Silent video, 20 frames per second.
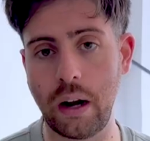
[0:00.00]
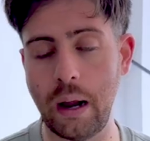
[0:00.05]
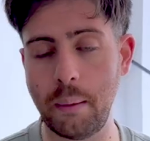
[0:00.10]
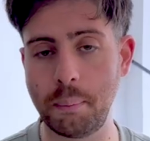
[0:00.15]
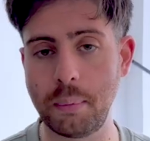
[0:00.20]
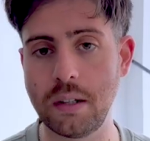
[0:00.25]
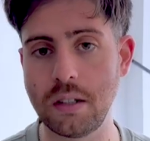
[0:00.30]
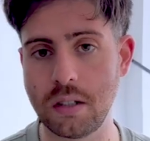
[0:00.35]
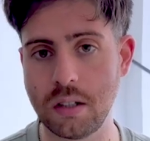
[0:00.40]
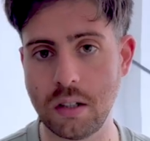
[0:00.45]

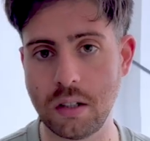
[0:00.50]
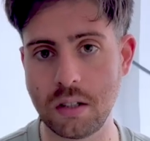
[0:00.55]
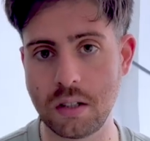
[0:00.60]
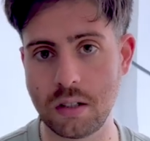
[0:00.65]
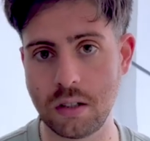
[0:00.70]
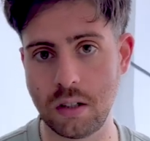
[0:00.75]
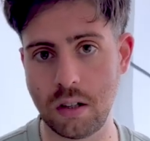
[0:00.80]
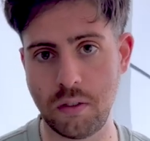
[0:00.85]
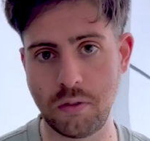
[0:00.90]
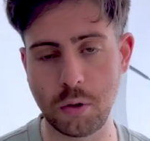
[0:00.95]
happens is
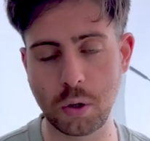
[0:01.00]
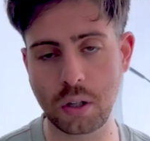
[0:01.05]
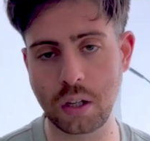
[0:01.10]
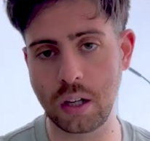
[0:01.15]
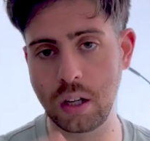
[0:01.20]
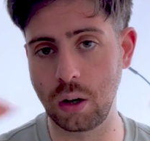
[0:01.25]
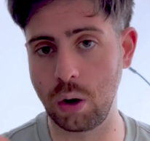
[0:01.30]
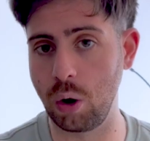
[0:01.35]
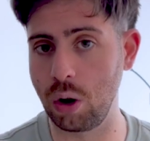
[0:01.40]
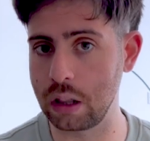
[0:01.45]
if you
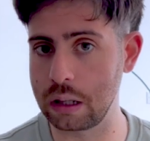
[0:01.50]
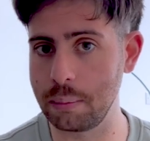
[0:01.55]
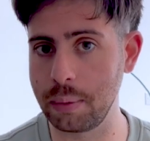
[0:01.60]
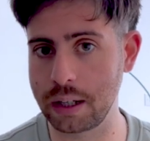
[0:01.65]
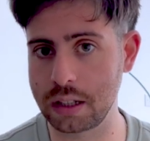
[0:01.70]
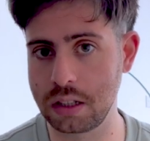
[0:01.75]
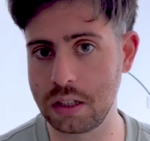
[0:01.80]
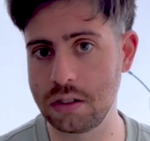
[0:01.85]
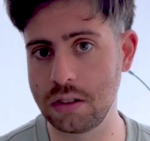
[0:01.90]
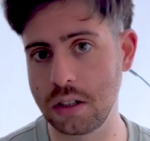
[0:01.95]
kill all the
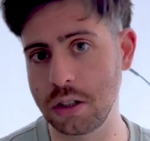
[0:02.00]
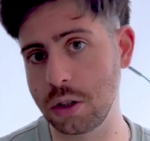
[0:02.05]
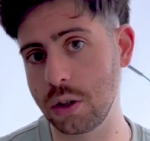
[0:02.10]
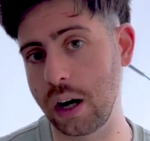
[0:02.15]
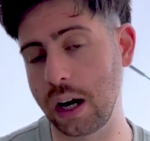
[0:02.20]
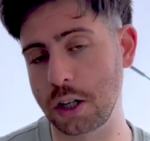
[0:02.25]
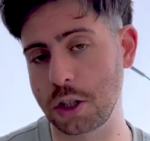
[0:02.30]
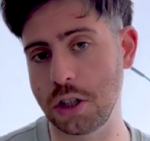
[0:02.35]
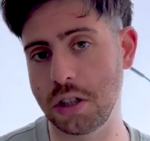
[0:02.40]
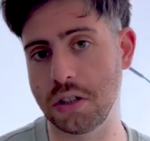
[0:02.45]
bacteria, you're
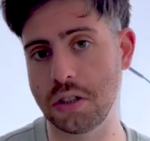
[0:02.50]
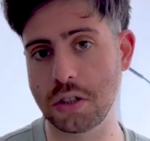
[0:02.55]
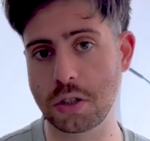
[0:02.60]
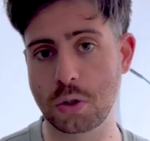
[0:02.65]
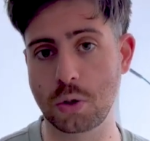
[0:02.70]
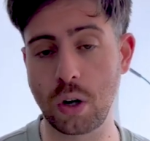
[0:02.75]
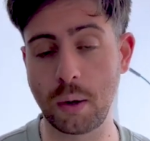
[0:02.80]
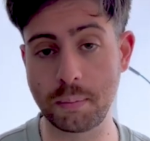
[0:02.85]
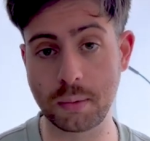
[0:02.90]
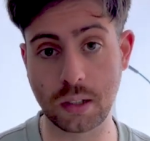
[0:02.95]
actually
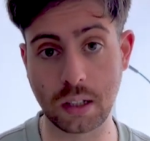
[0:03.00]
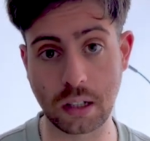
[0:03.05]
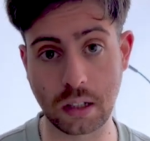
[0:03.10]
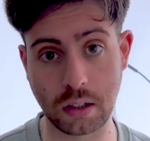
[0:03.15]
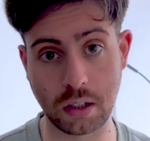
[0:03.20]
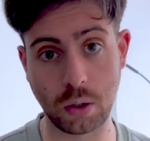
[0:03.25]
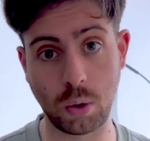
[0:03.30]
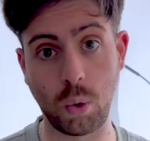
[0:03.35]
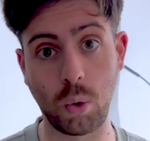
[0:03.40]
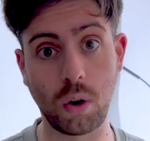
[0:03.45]
disrupting
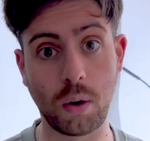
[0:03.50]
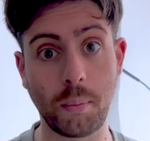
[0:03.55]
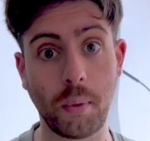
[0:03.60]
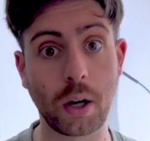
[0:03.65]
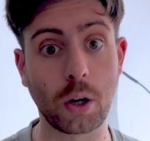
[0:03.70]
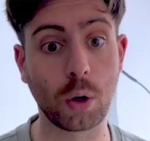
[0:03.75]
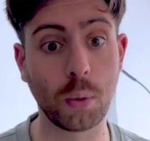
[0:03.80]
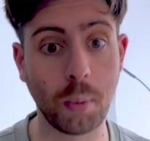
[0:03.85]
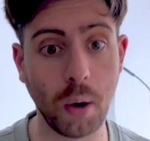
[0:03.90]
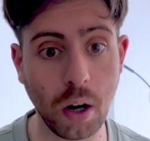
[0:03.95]
the oral
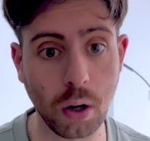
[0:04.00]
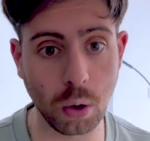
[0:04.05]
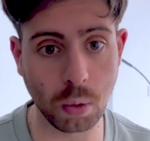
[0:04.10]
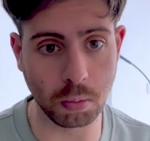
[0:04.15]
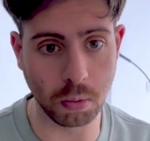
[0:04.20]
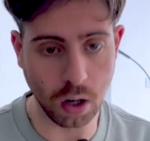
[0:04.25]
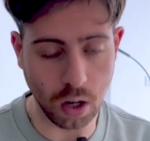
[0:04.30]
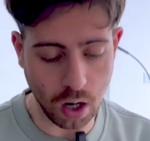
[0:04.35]
microbiome.